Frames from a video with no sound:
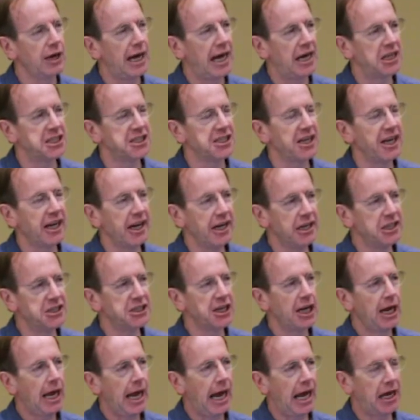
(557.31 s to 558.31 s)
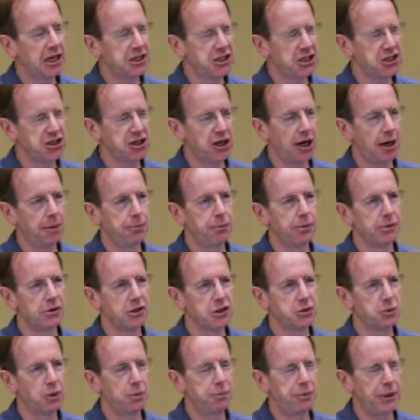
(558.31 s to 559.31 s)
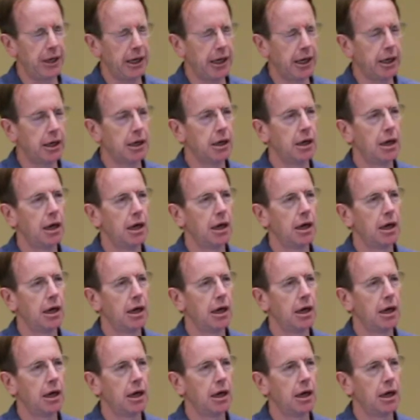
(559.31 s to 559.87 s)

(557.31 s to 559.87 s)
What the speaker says: assays as the samples were being